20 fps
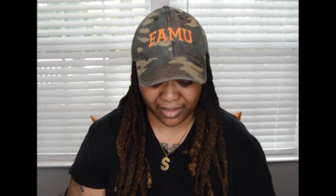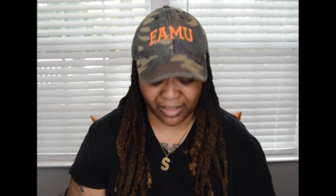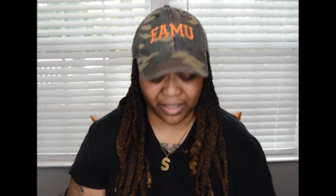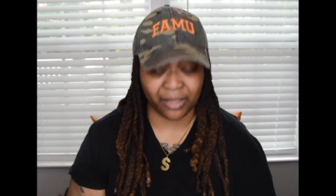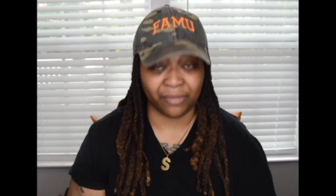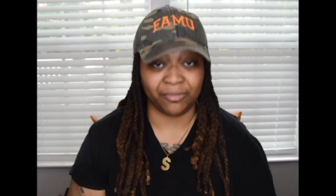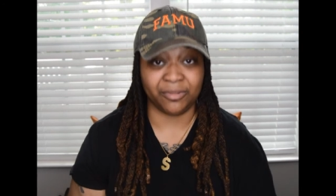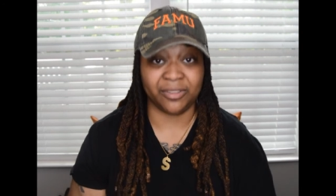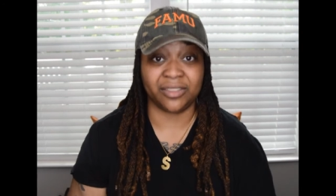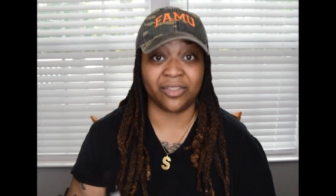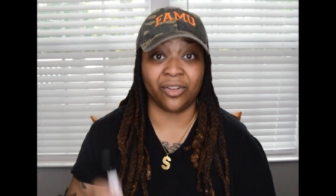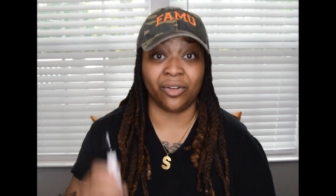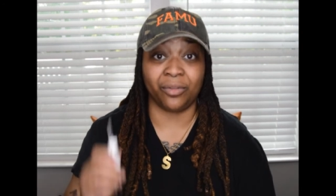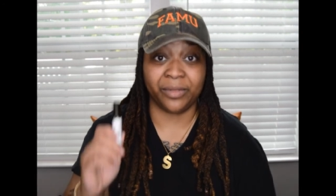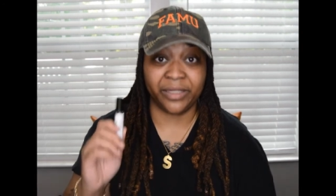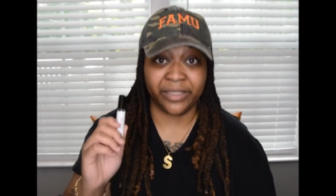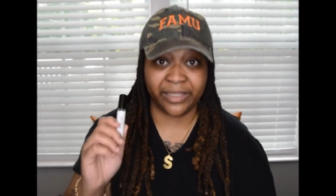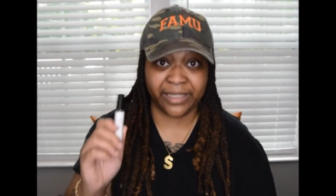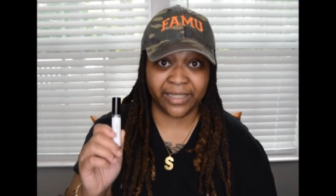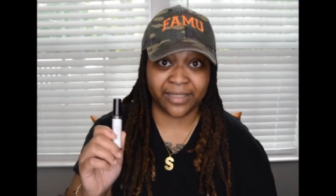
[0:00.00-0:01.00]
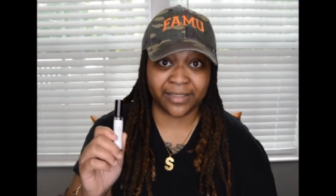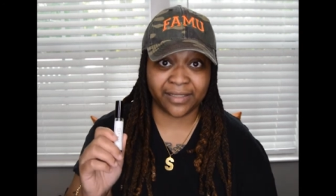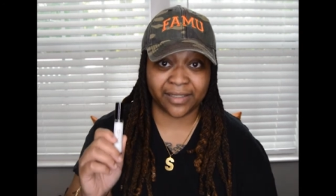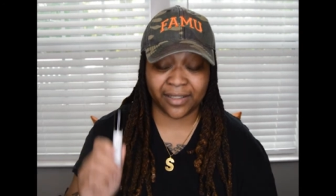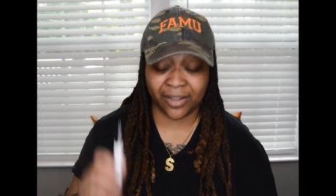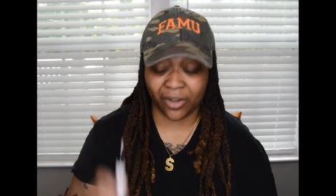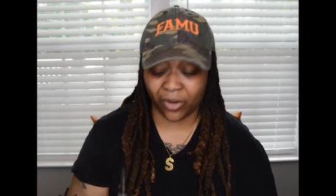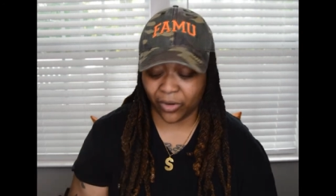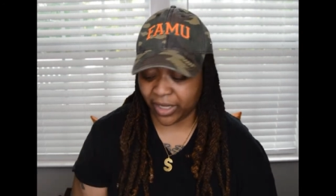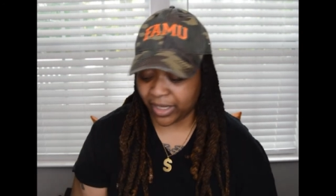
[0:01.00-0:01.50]
it was gonna be lit.
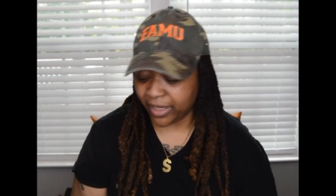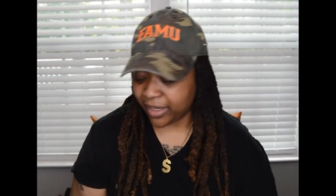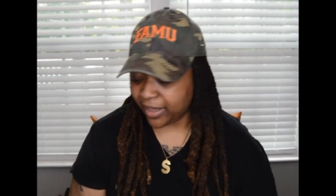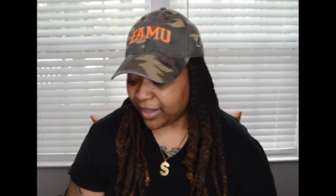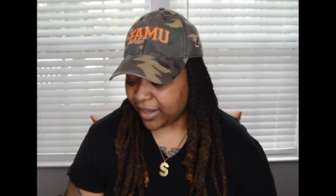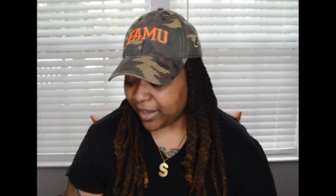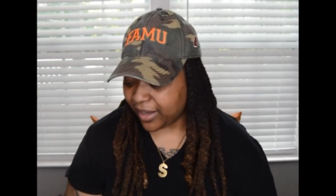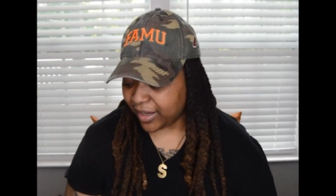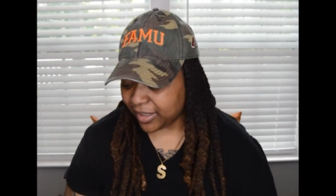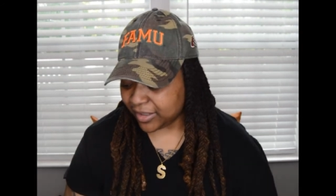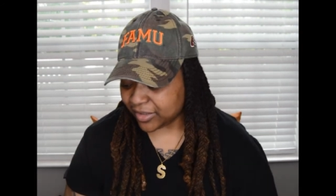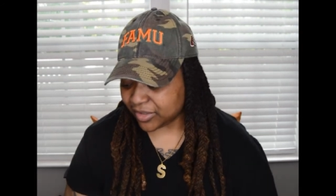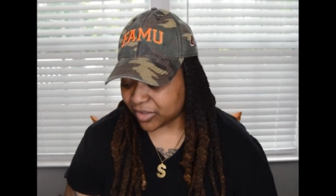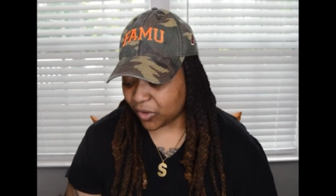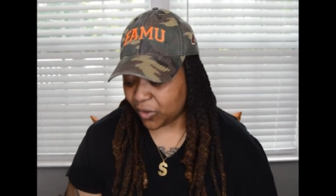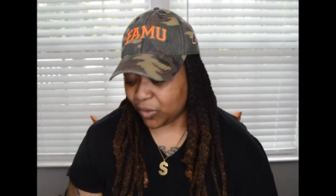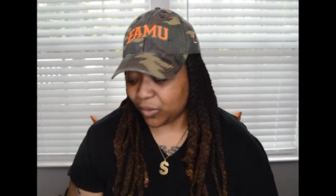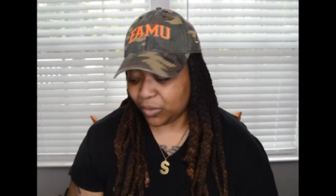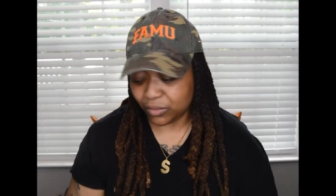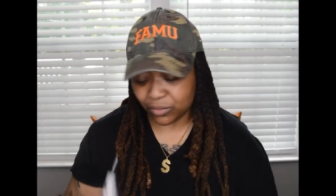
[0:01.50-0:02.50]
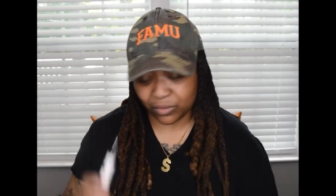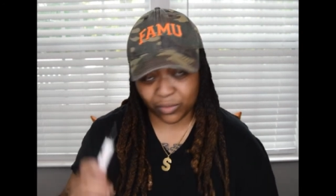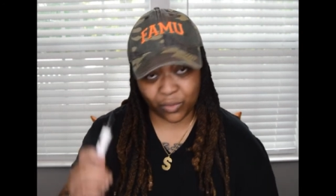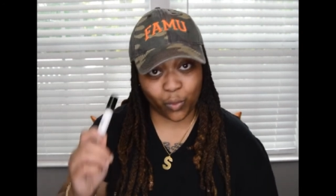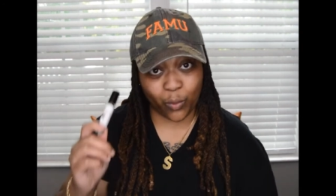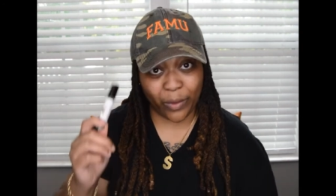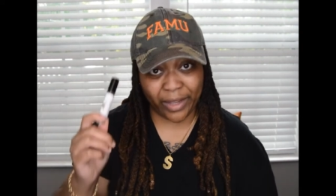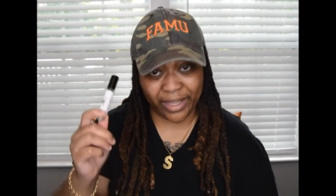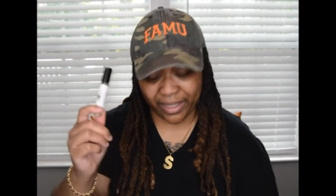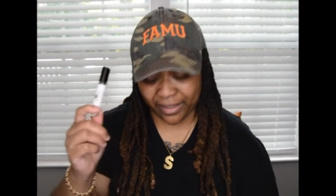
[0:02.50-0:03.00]
Okay, so
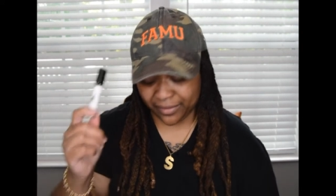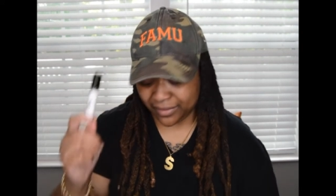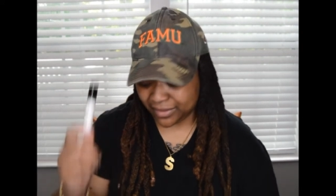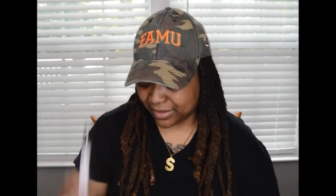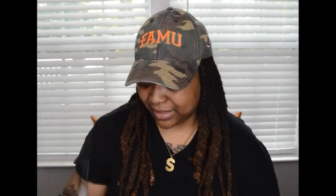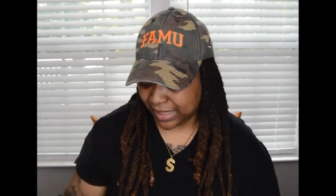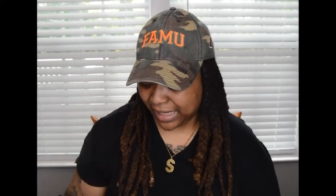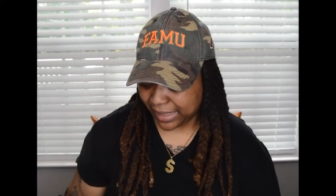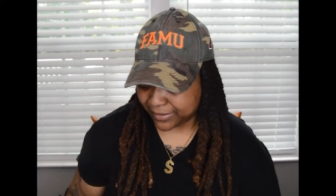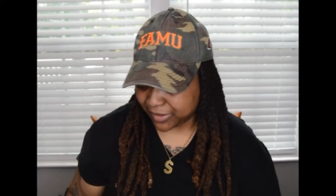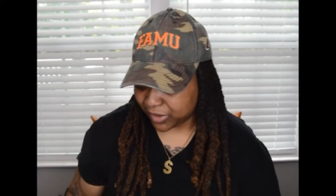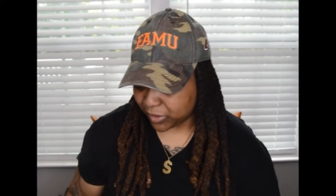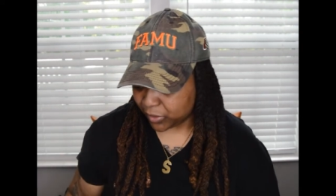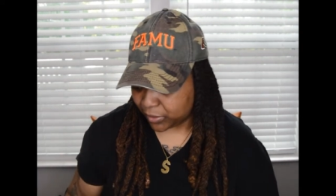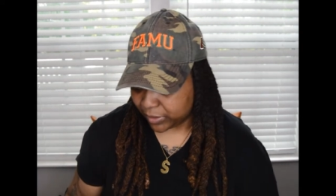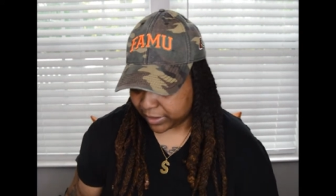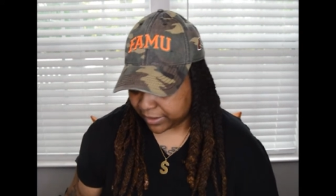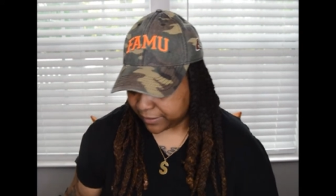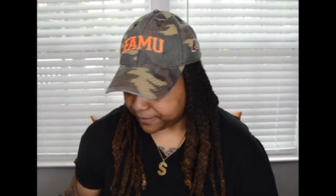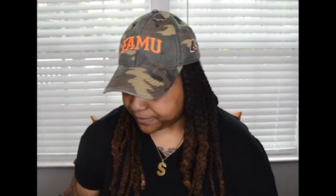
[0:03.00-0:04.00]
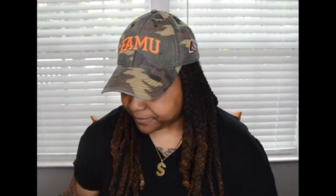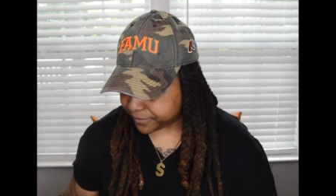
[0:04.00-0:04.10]
Waves, absolutely.